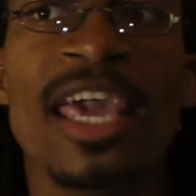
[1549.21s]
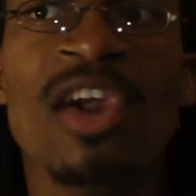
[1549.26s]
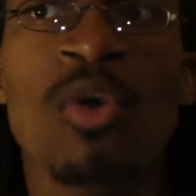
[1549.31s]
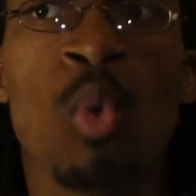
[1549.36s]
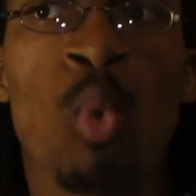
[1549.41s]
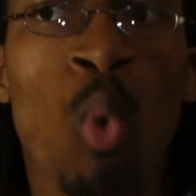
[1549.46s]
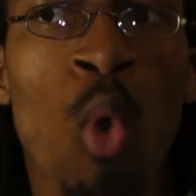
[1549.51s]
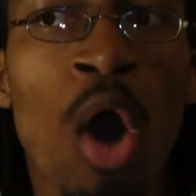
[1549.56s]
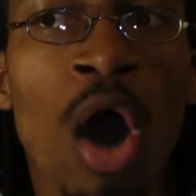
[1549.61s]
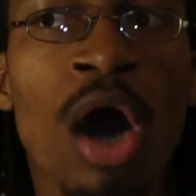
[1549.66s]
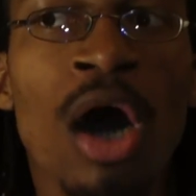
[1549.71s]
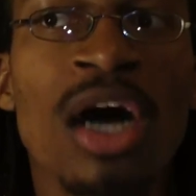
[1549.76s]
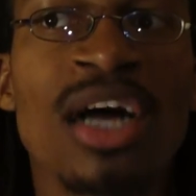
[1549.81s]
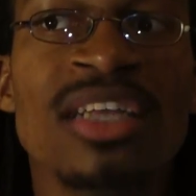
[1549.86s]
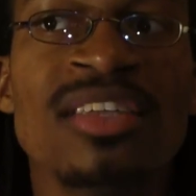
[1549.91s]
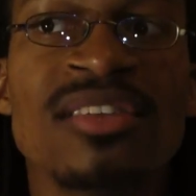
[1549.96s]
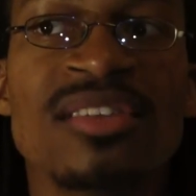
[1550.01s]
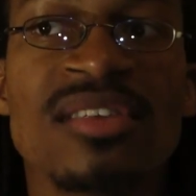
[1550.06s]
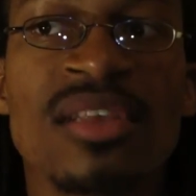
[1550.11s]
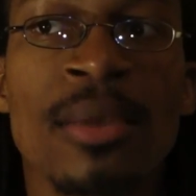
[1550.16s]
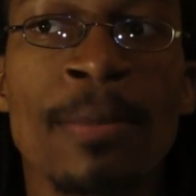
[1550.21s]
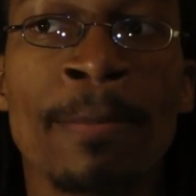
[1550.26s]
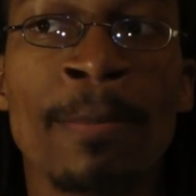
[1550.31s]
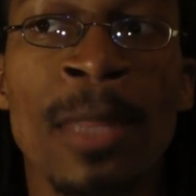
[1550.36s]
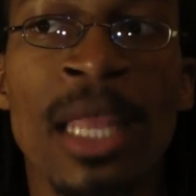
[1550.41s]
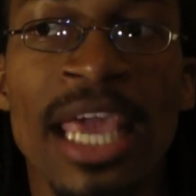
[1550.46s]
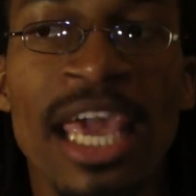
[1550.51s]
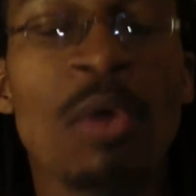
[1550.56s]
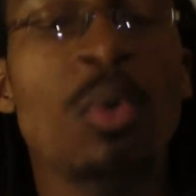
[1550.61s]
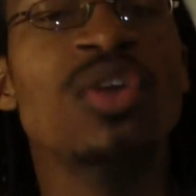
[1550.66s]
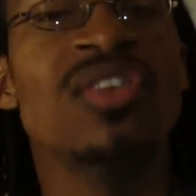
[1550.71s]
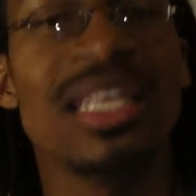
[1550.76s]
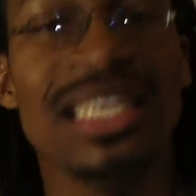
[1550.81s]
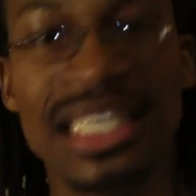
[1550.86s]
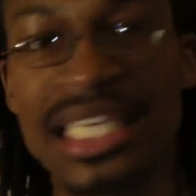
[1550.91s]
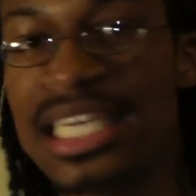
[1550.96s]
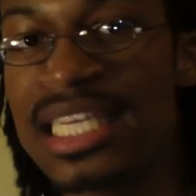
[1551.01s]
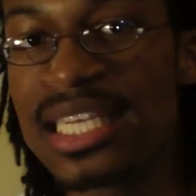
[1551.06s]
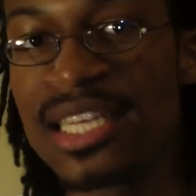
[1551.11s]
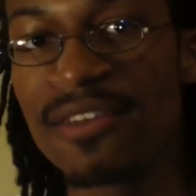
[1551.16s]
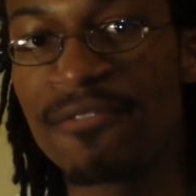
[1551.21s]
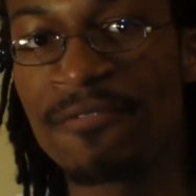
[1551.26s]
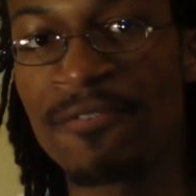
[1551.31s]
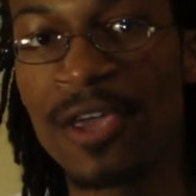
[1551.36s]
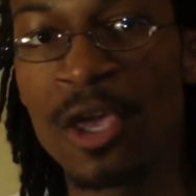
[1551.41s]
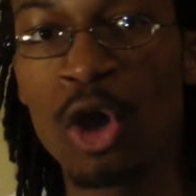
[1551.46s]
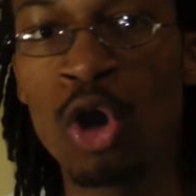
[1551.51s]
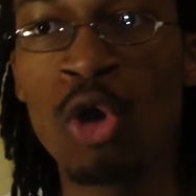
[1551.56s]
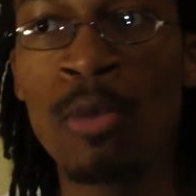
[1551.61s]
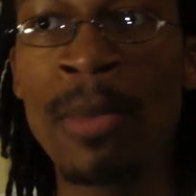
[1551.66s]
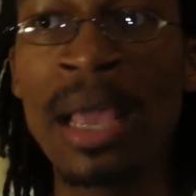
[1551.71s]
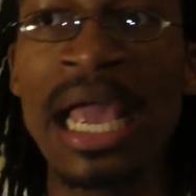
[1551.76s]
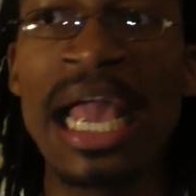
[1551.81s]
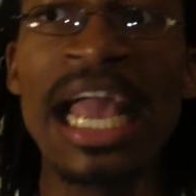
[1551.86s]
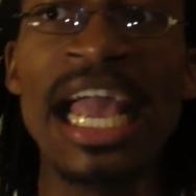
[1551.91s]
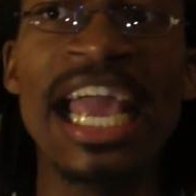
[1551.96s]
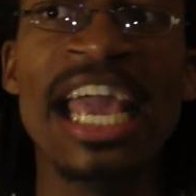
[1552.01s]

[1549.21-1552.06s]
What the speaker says: it was a decent film.